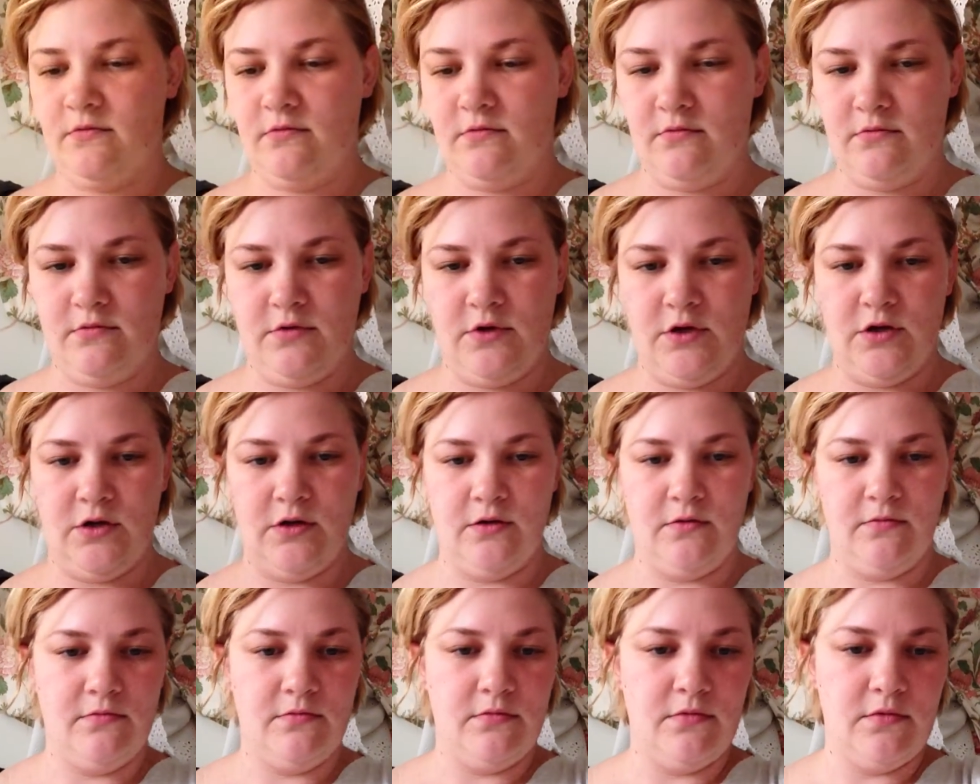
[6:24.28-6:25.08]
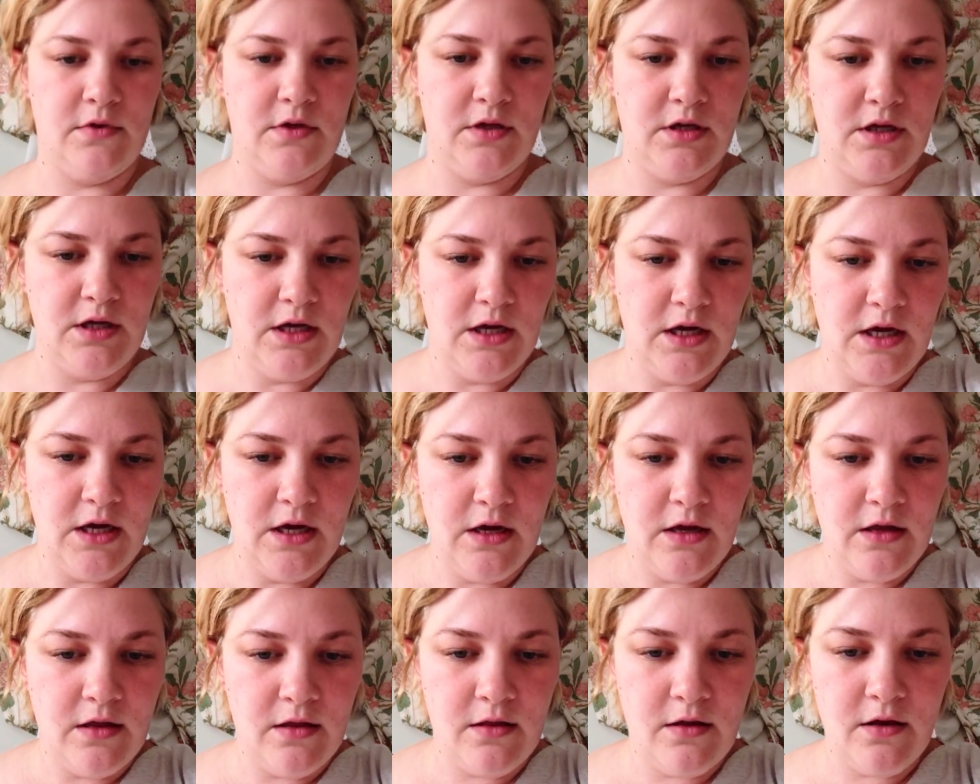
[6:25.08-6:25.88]
you know,
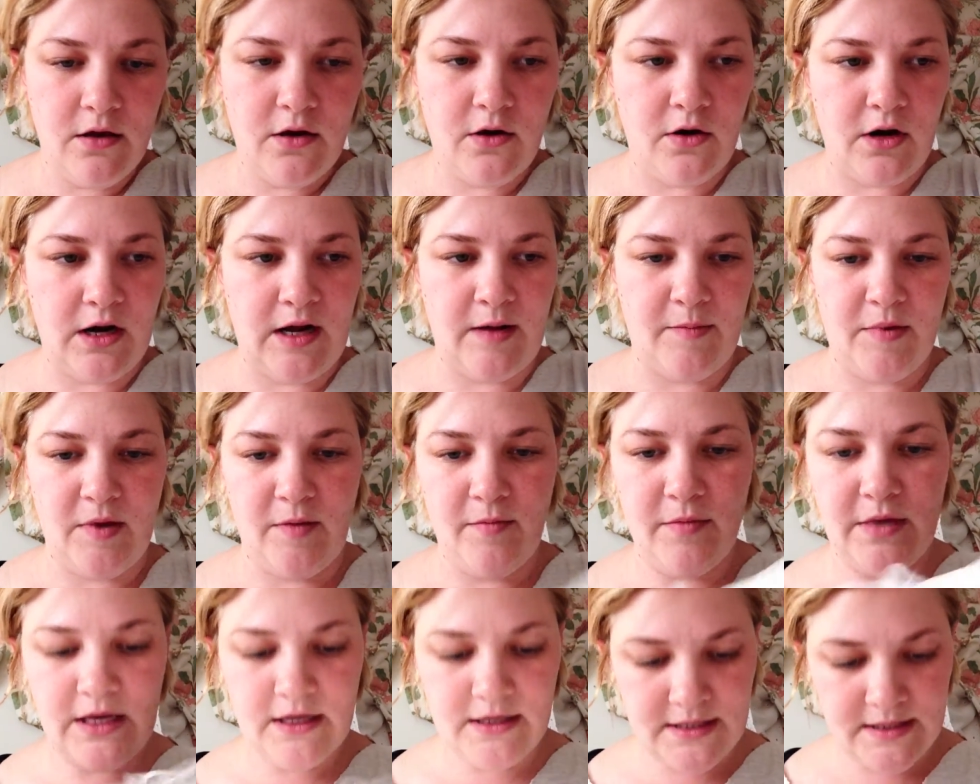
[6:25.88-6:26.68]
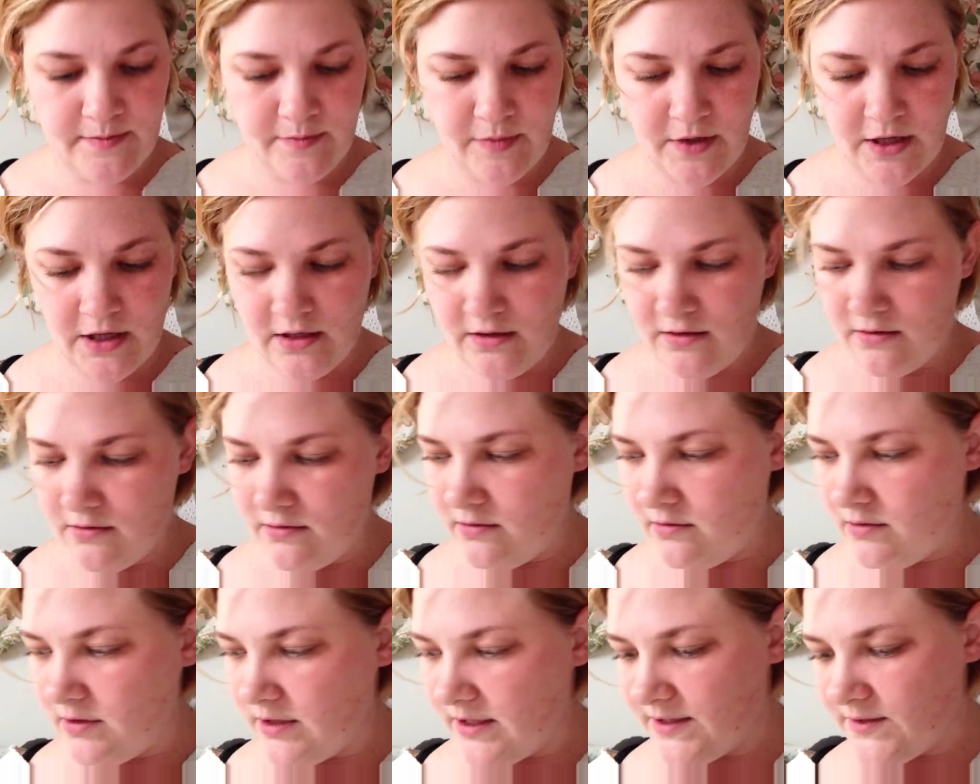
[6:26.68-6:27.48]
the crappy bits, but
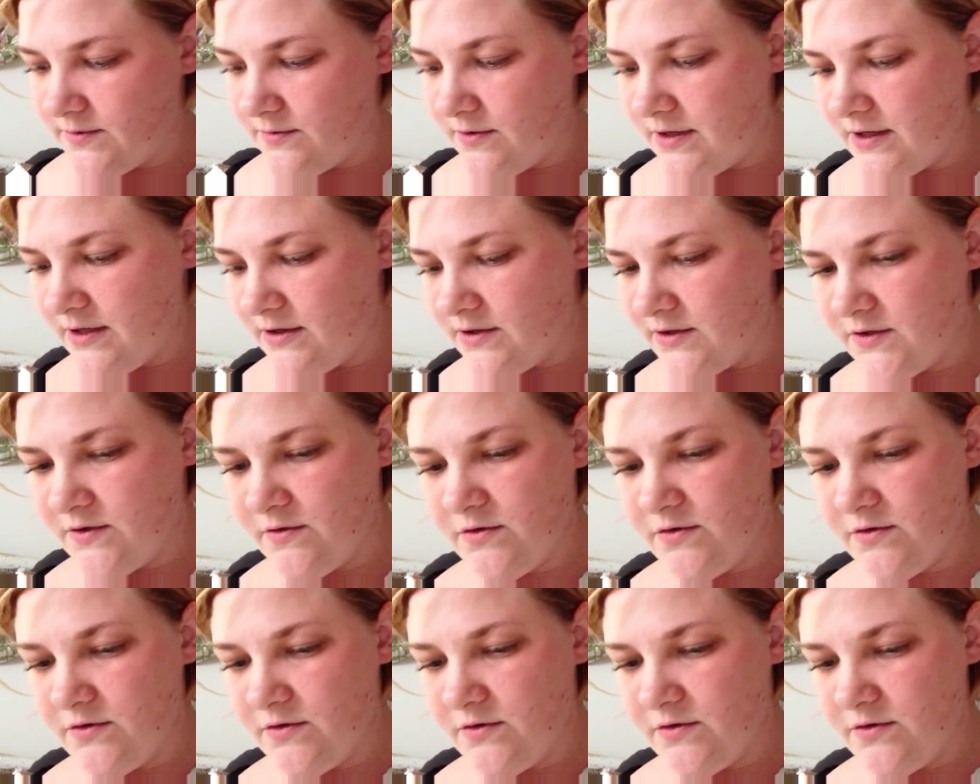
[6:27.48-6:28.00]
that's why they're so